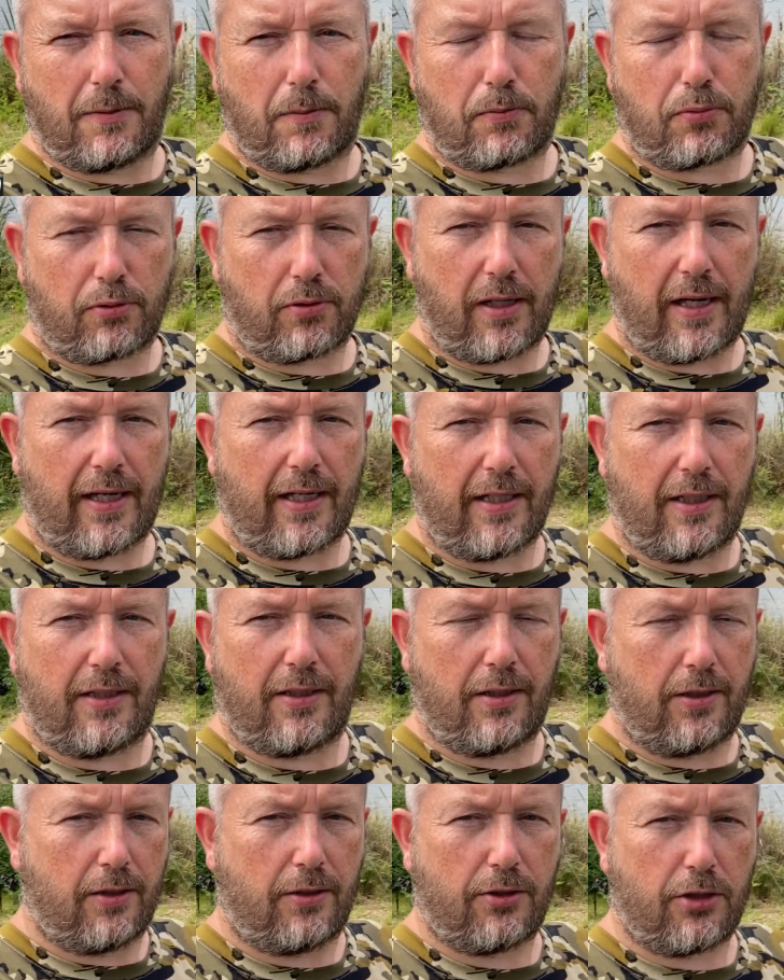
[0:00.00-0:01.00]
Pray
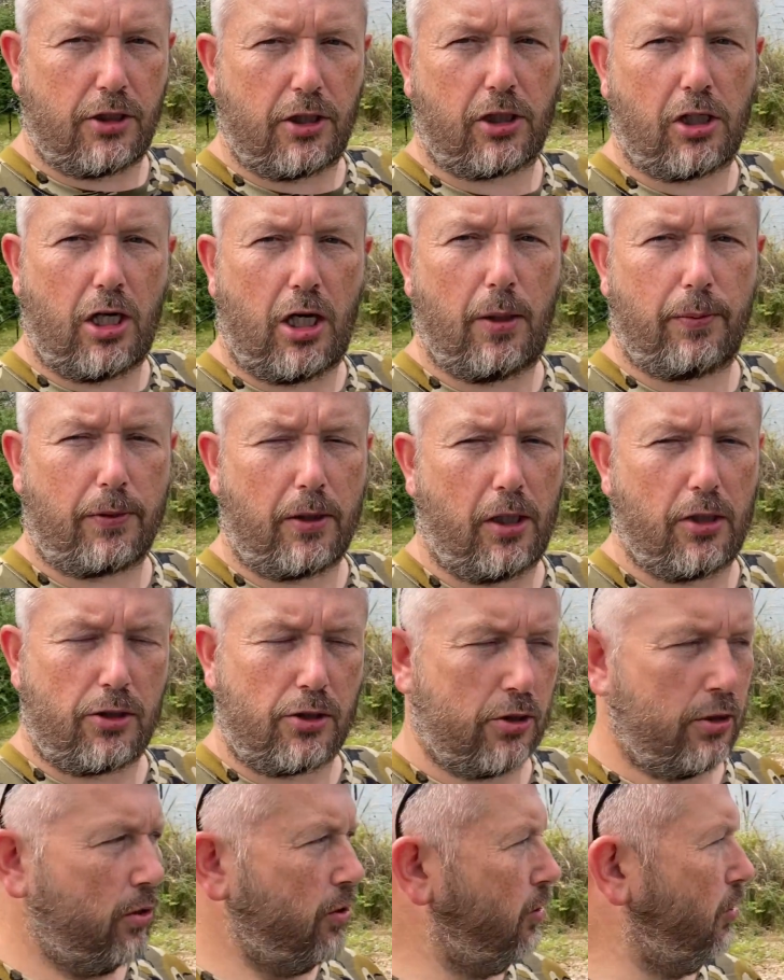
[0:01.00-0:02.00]
to the carp
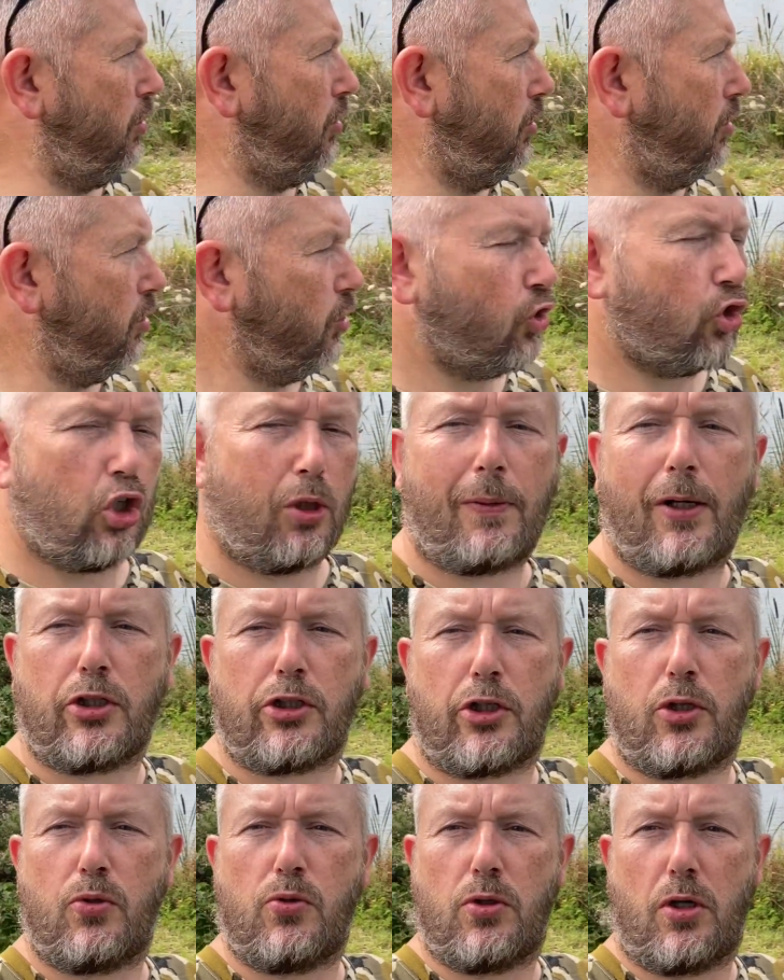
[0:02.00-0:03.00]
gods. Come on,
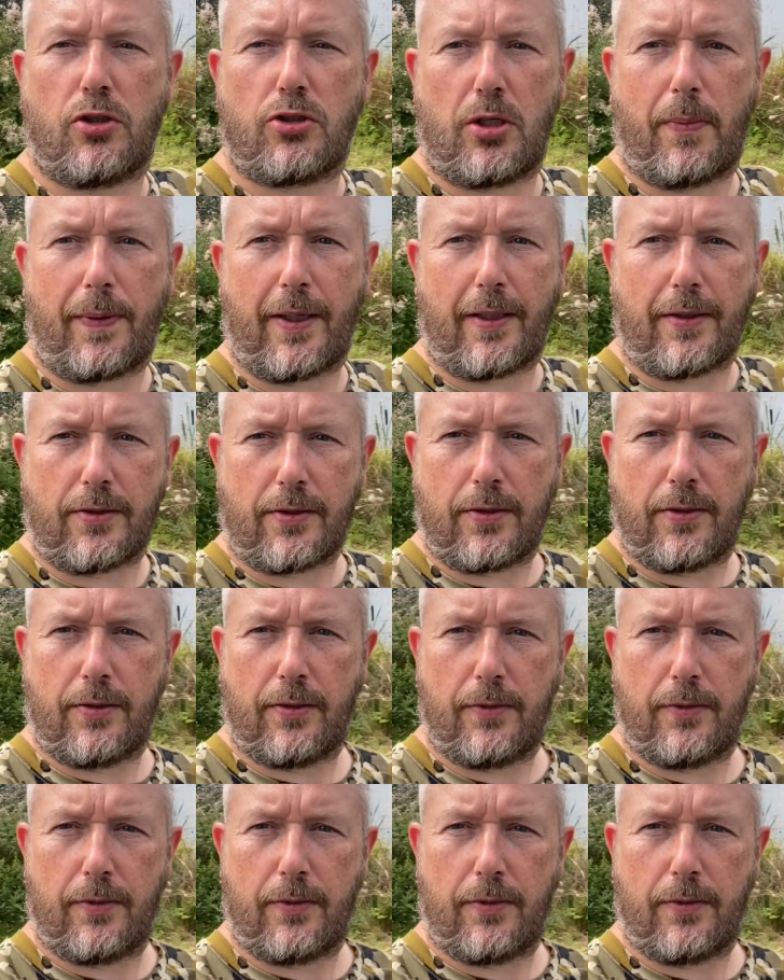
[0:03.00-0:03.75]
you nosser pigs.